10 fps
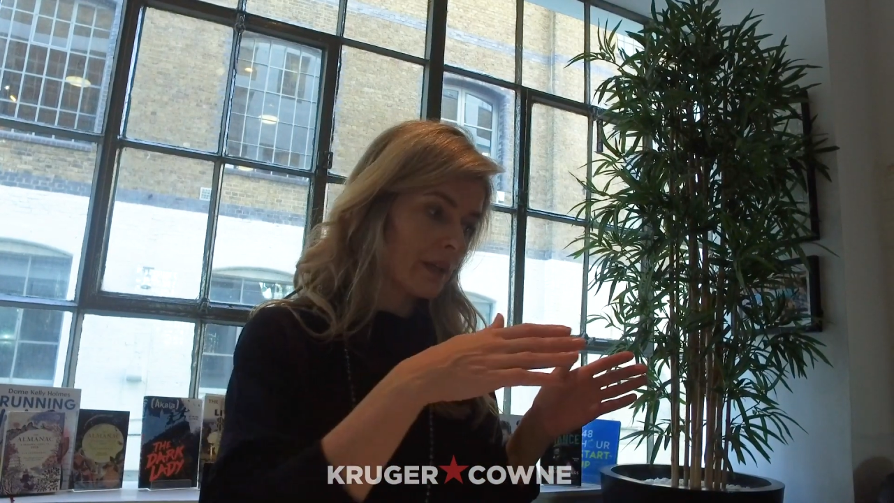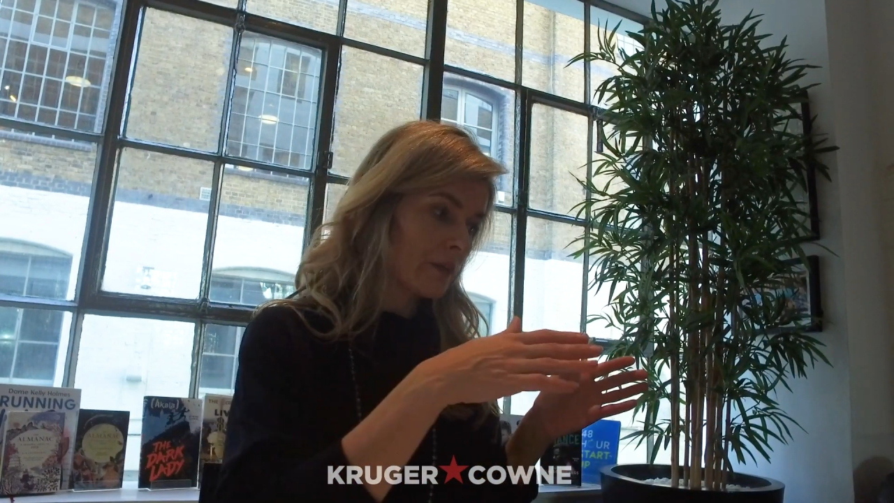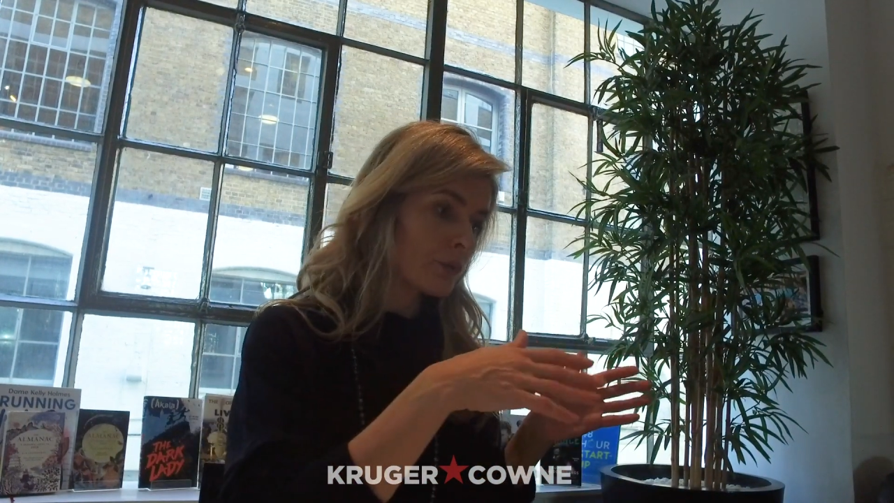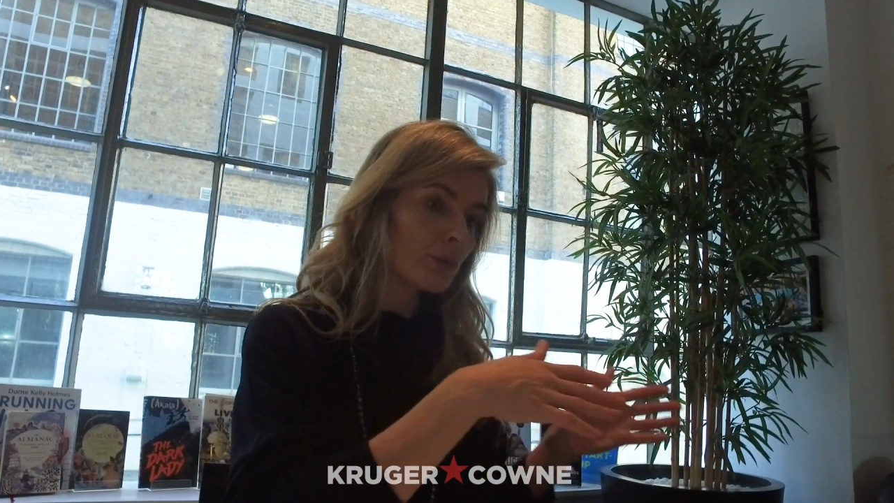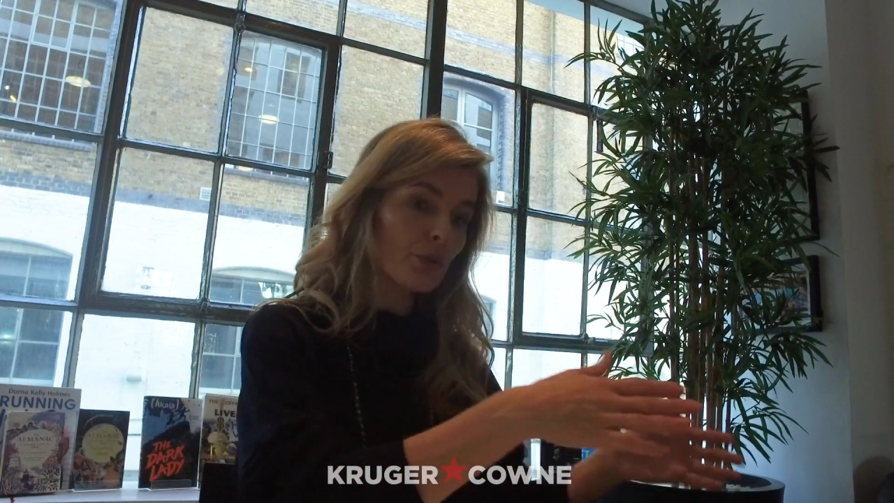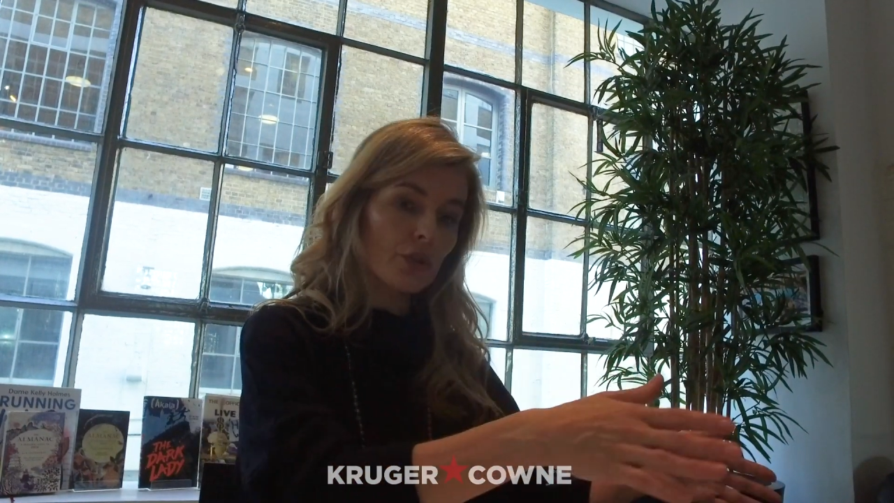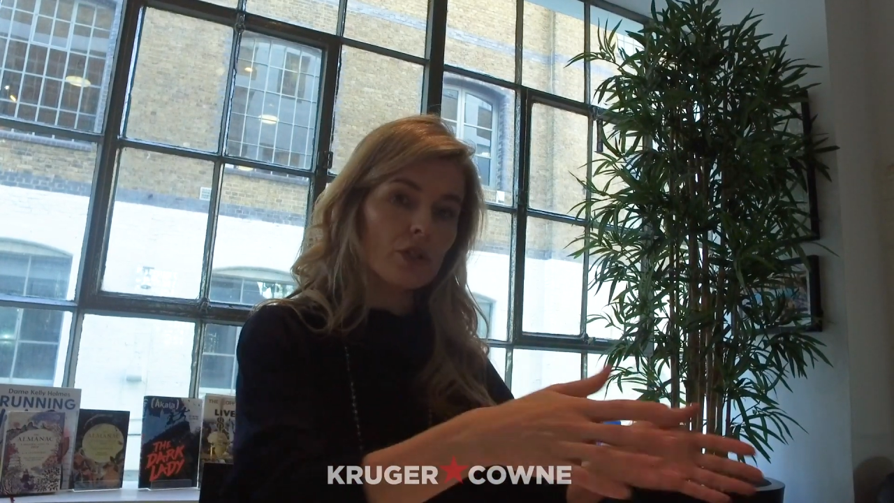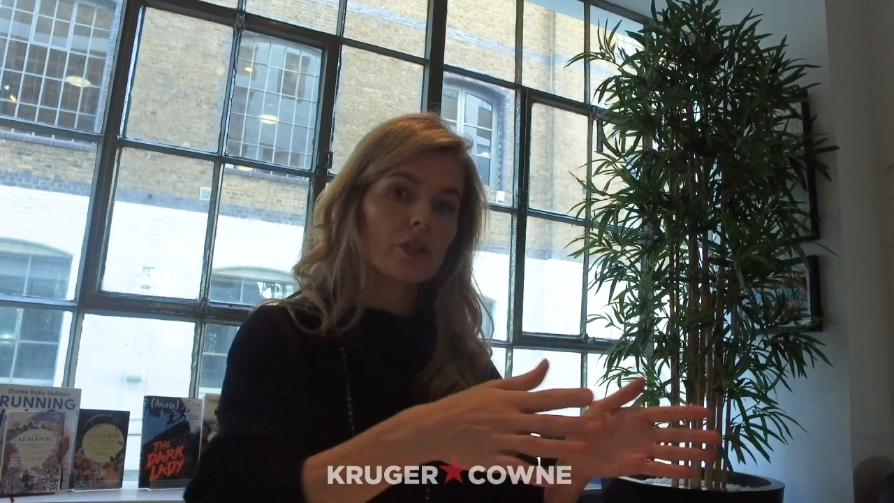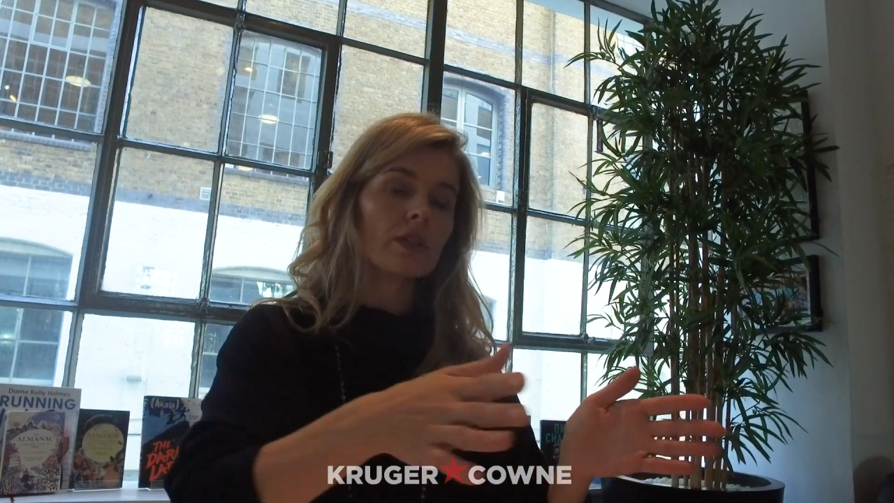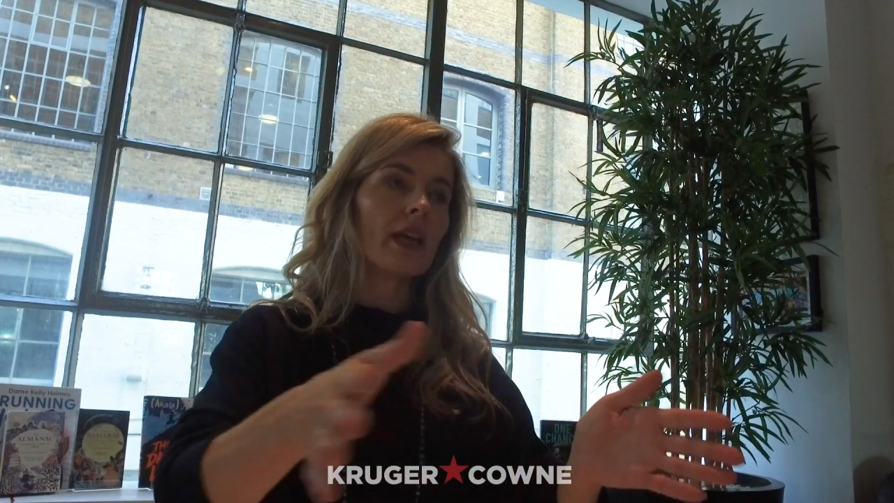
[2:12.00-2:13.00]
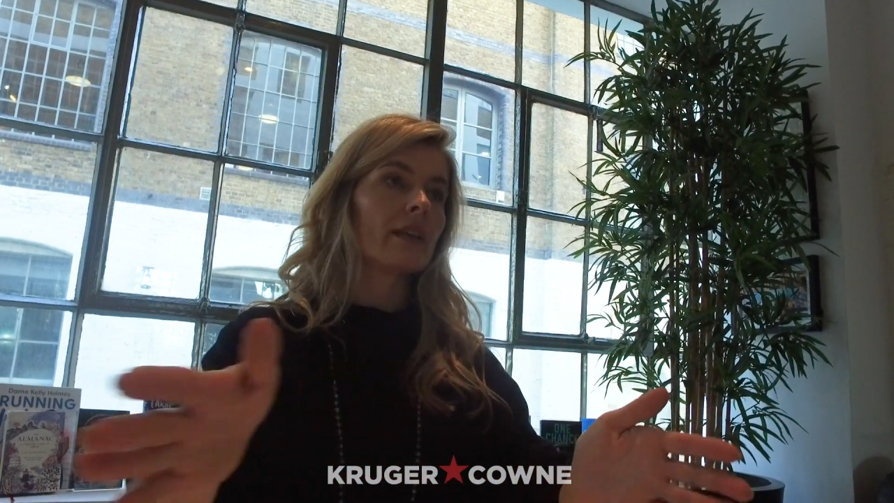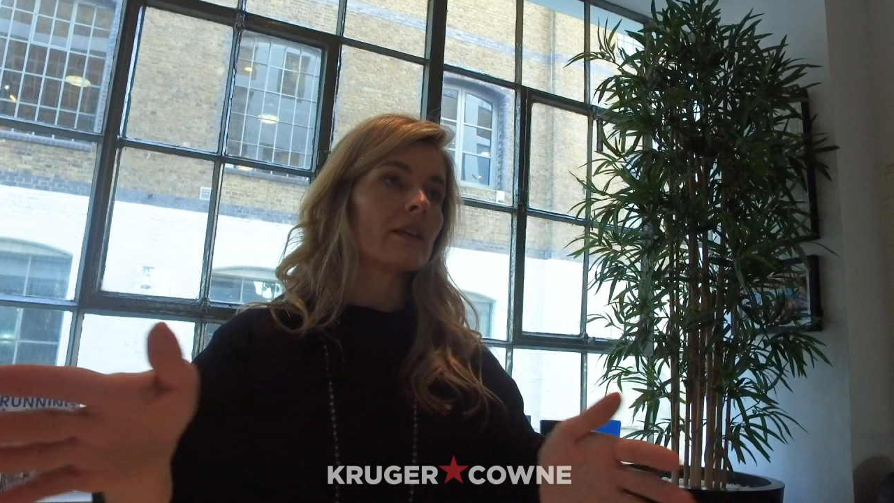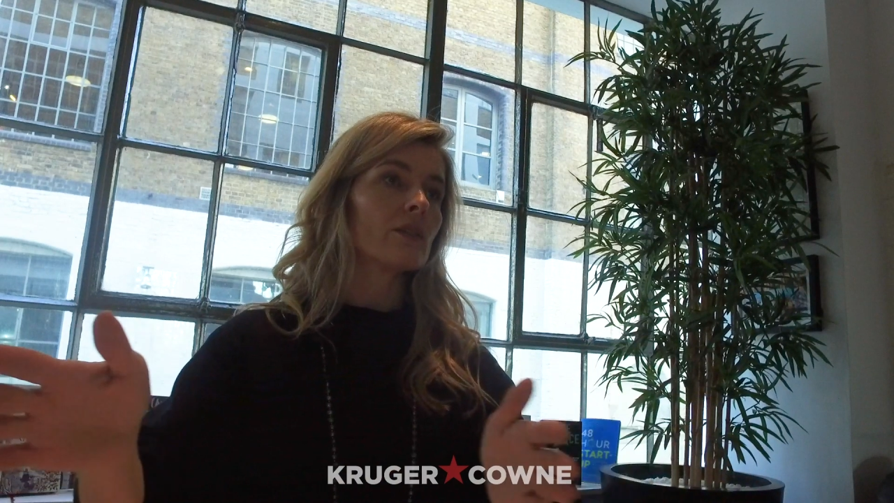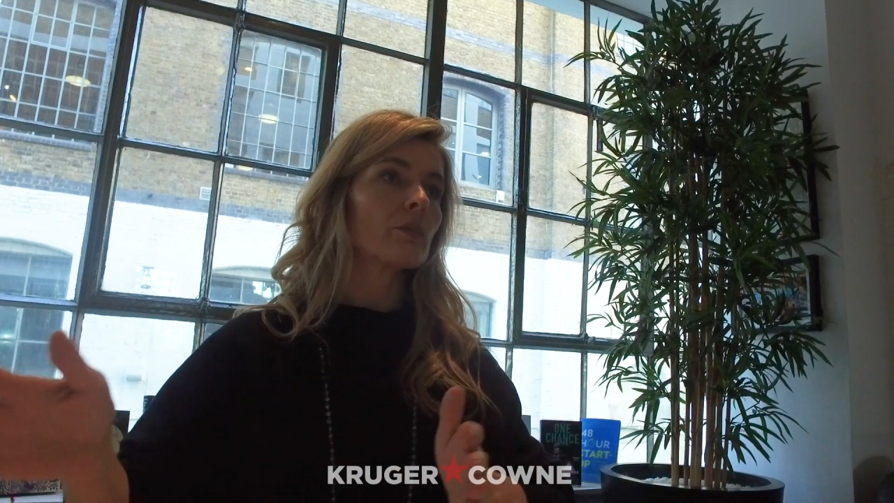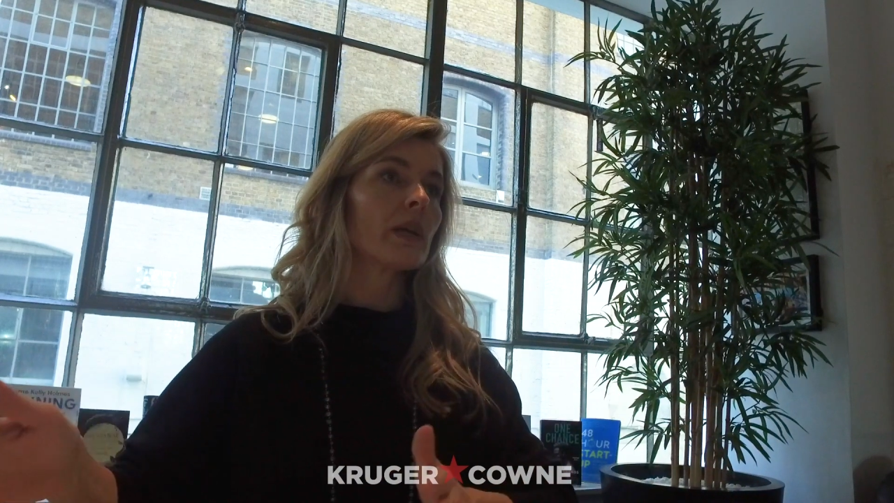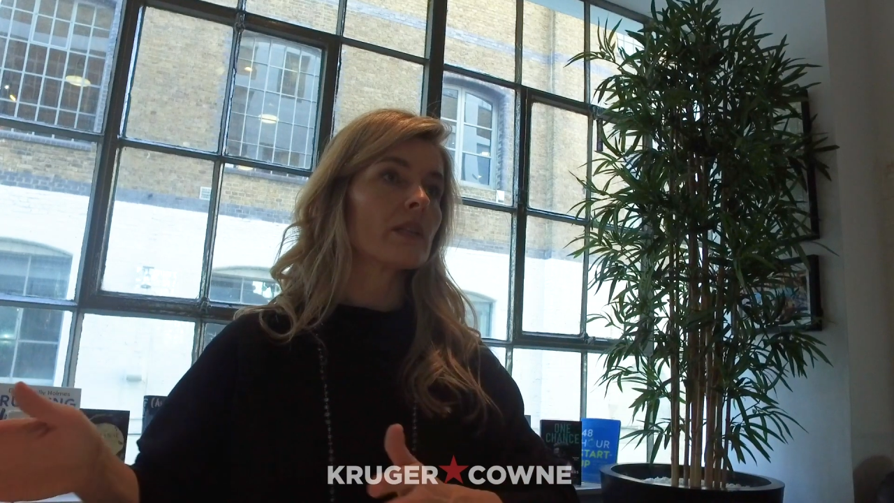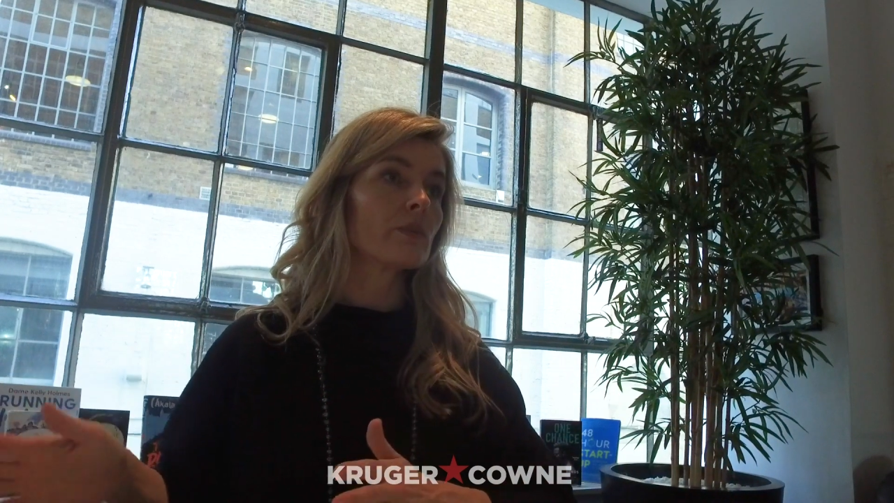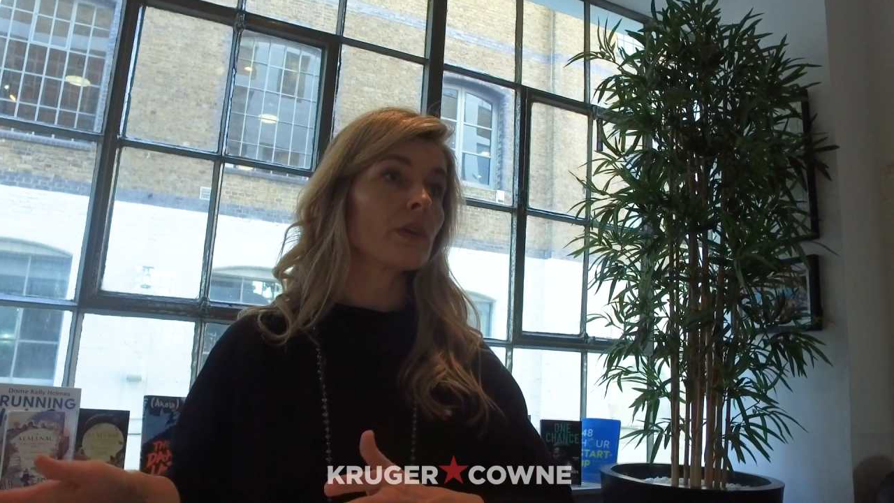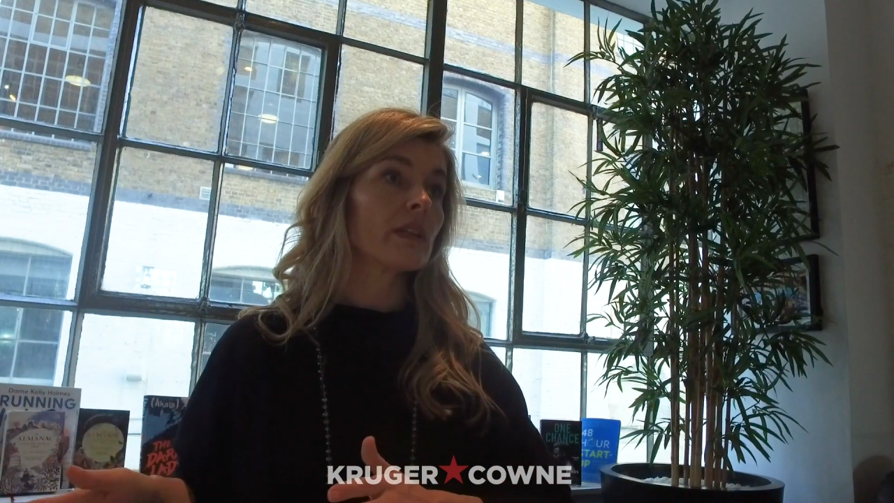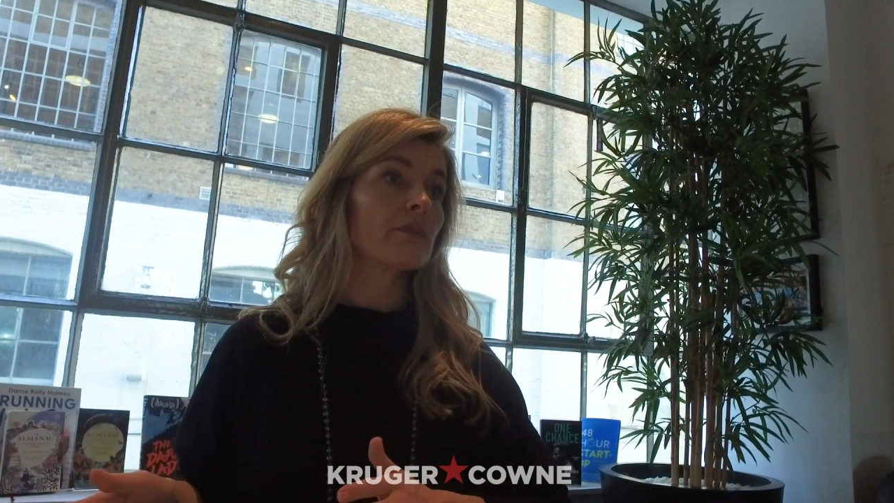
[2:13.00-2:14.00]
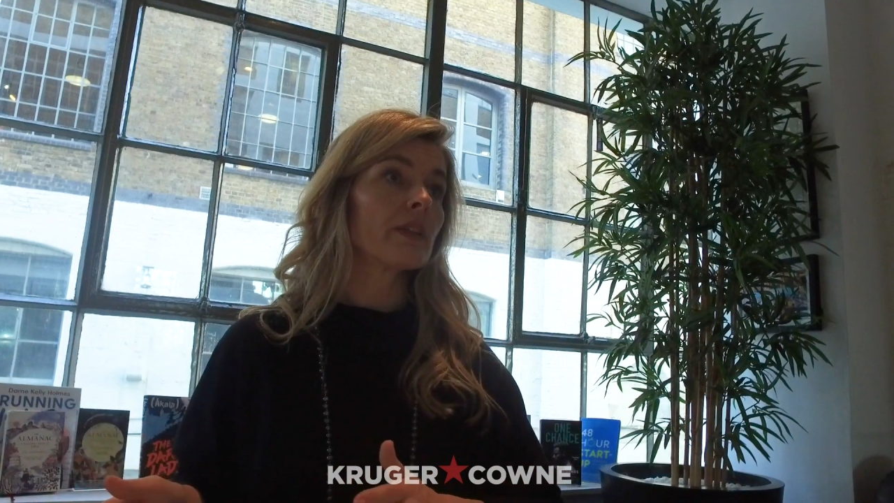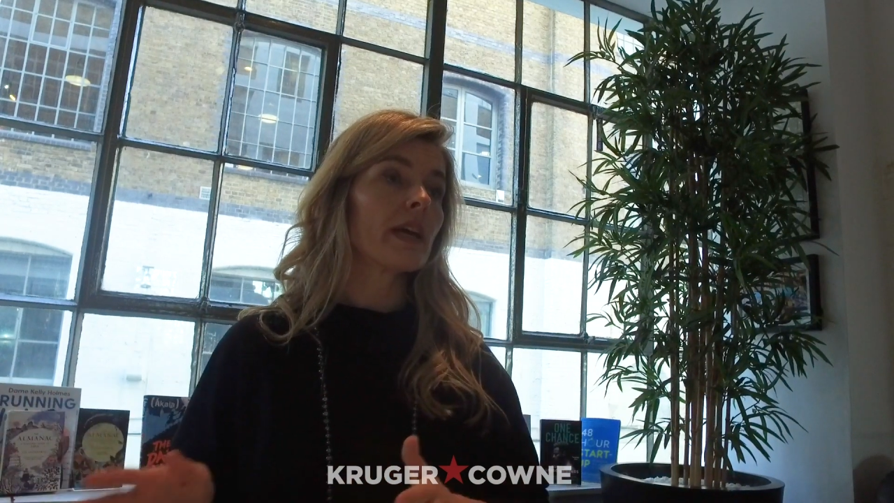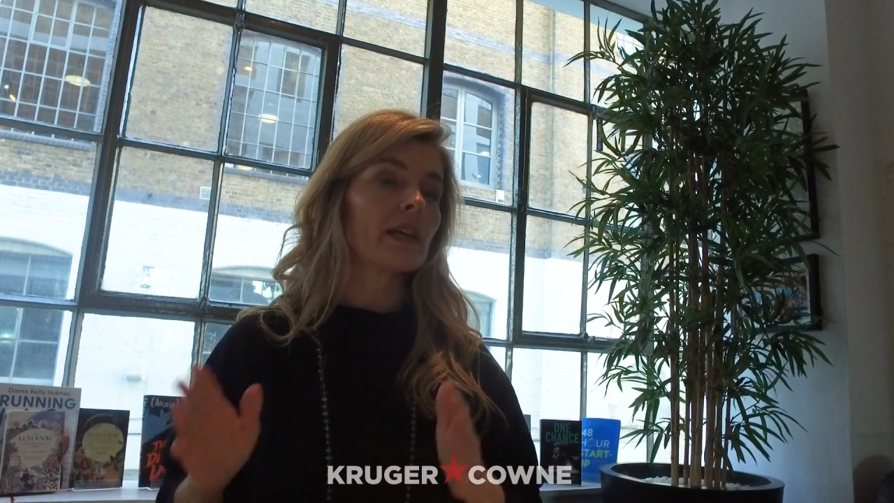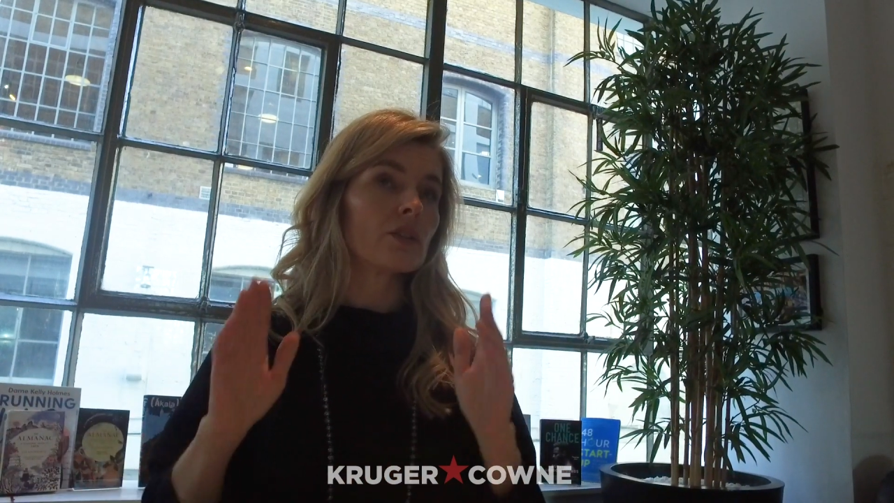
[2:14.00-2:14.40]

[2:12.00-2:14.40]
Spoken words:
routes to land no matter where they're flying.